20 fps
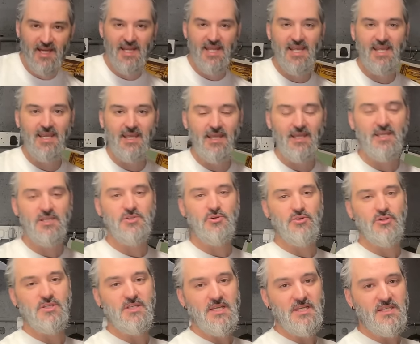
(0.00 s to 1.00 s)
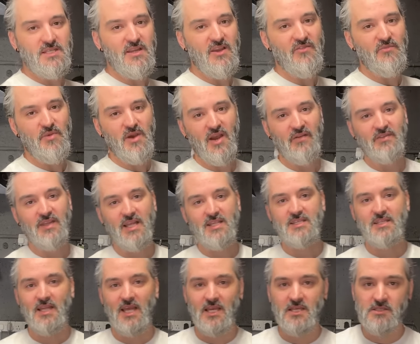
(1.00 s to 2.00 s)
Lee, it is your 60th birthday
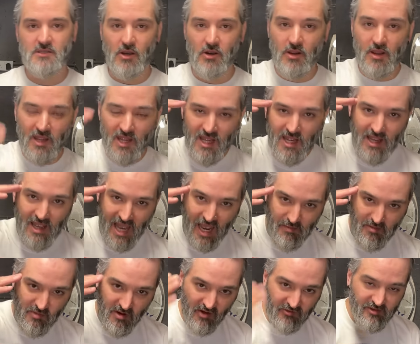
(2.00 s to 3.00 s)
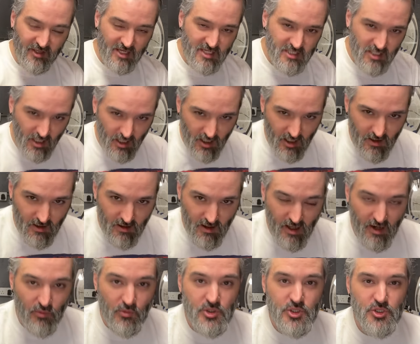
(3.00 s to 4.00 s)
today. So happy birthday, sir.
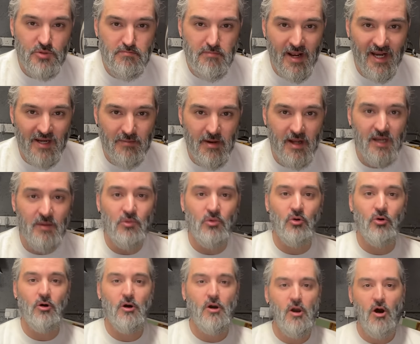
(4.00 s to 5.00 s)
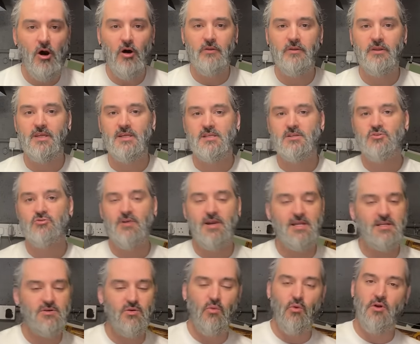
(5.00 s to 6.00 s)
And I wish you many, many more on this
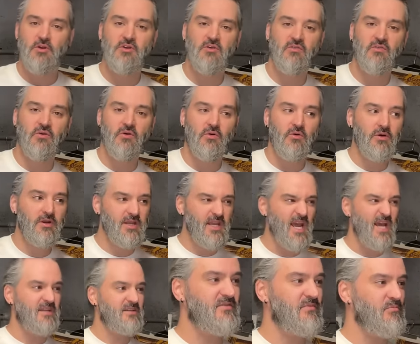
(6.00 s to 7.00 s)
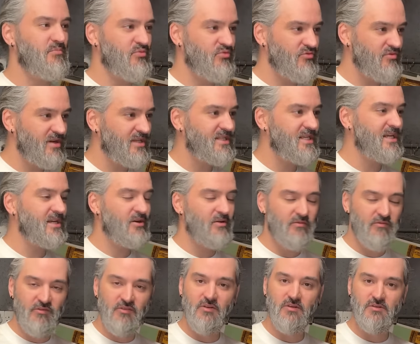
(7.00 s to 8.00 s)
great, wonderful, yet pretty
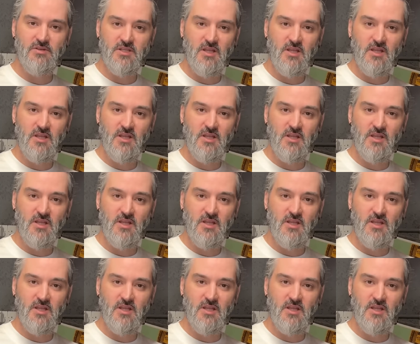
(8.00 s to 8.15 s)
confused